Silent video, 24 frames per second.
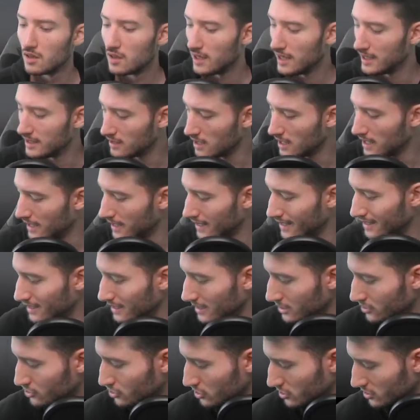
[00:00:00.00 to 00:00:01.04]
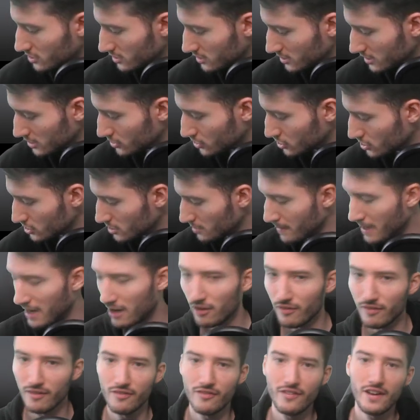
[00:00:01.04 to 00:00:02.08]
it's just a matter of
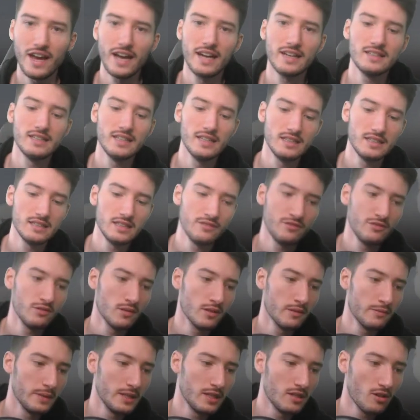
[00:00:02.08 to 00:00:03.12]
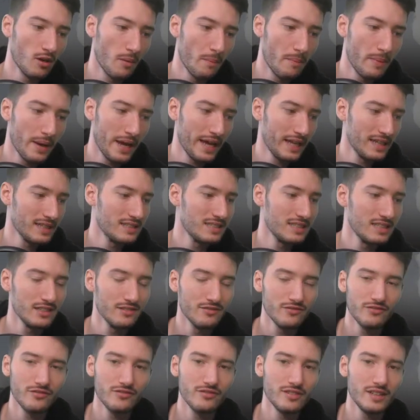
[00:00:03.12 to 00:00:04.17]
a fact that if you want to be
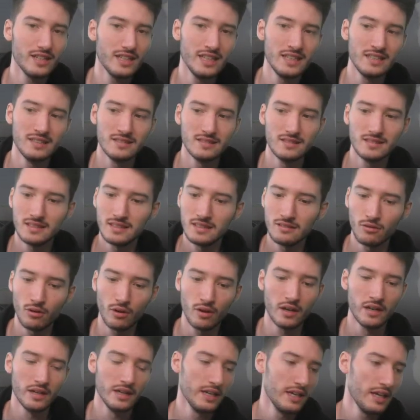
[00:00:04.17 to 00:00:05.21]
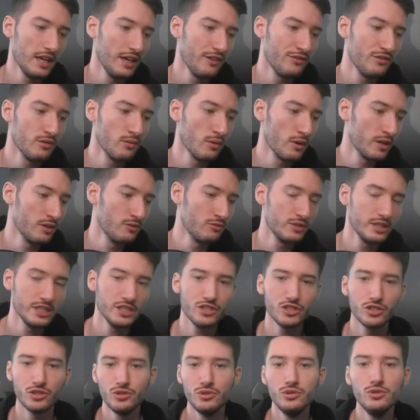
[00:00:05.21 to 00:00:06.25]
competitive or if you want to
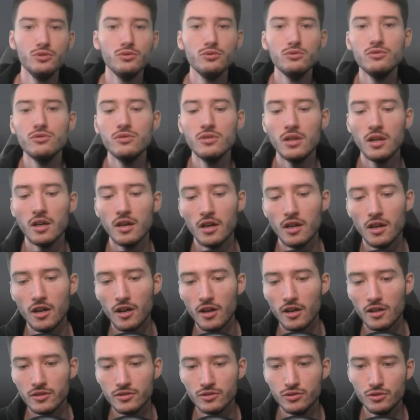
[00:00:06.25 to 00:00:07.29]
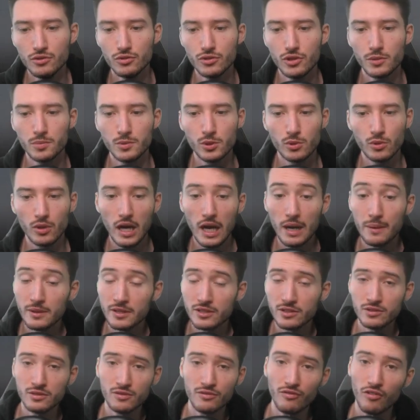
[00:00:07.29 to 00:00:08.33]
reach new subscribers,
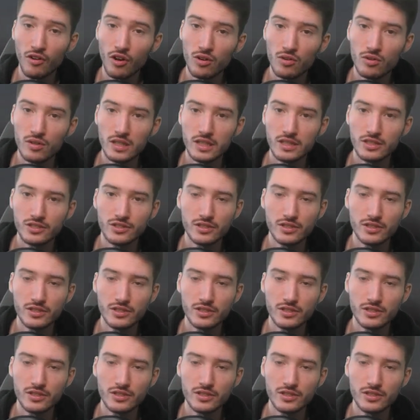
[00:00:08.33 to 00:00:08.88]
new followers,